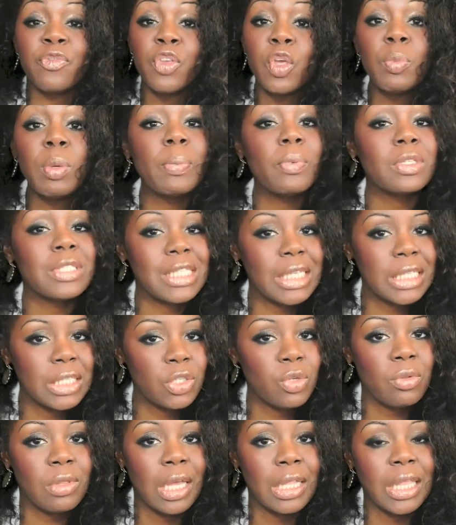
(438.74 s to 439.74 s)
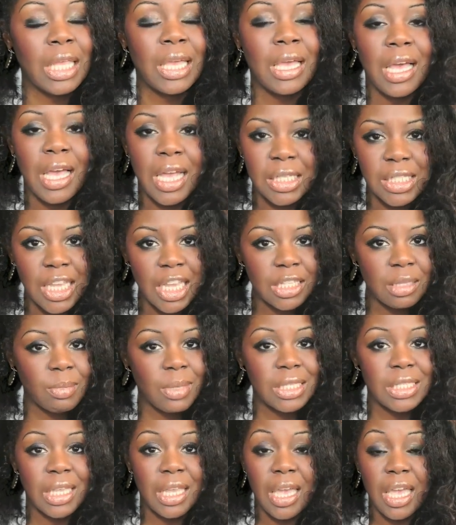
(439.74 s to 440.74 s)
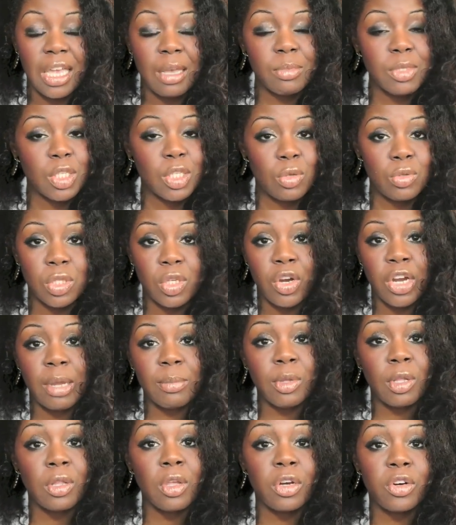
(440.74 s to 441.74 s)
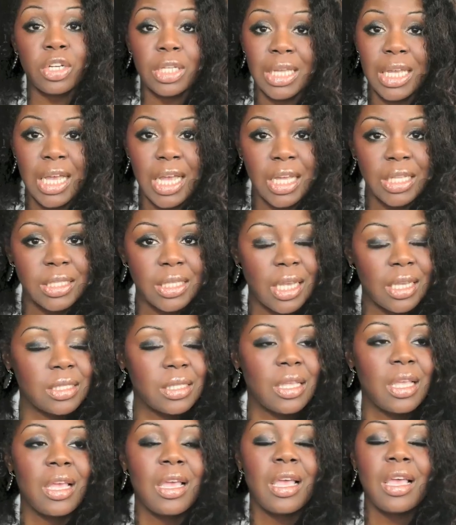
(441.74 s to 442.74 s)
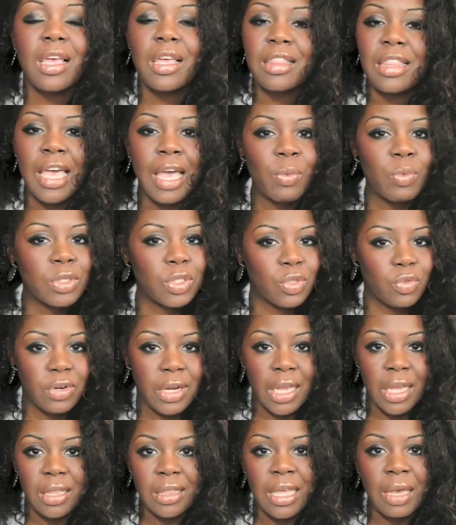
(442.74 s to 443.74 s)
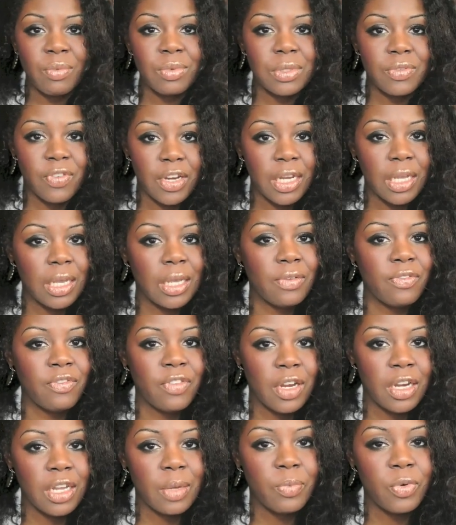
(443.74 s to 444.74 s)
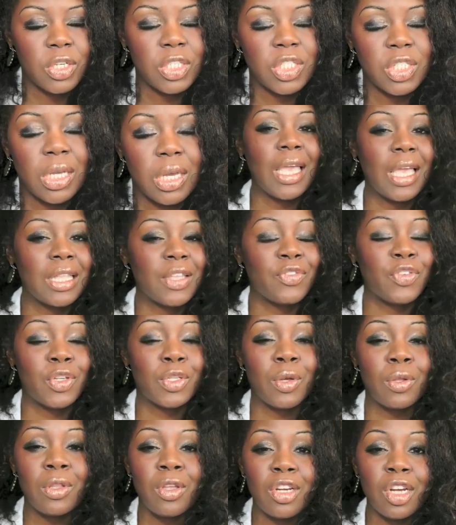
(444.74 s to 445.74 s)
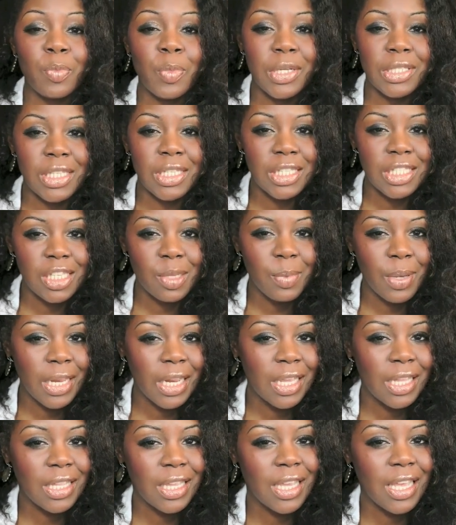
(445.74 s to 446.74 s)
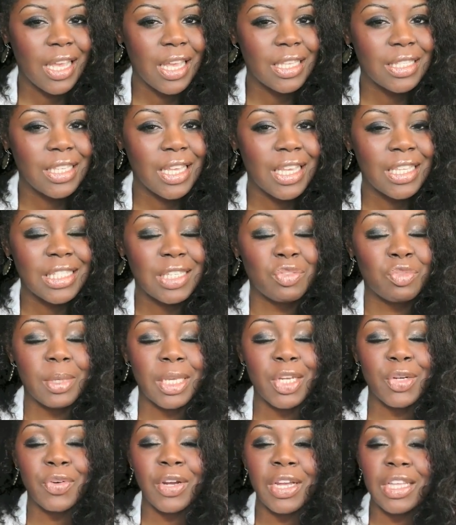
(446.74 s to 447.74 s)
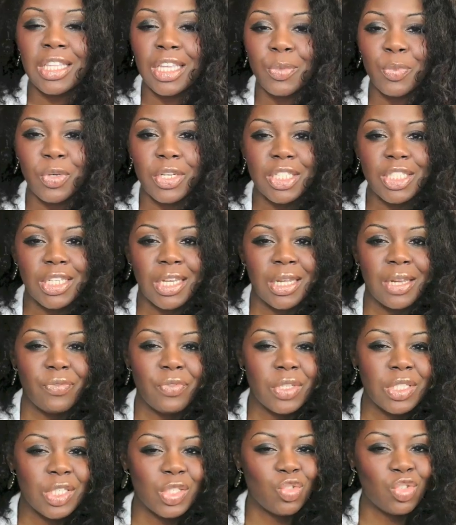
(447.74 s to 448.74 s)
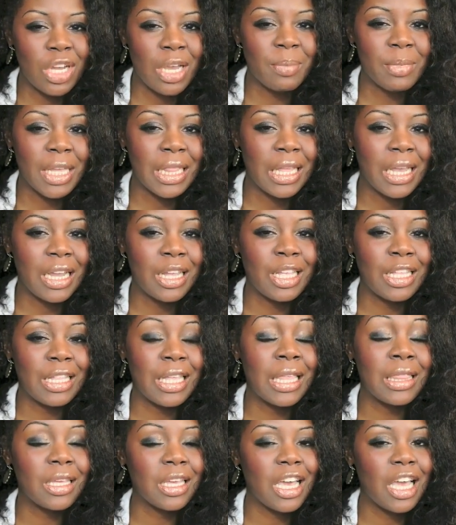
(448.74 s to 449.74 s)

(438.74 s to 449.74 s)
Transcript: So basically, my flat iron strategy to avoid heat damage and to avoid using a heat protectant, if that is your choice, is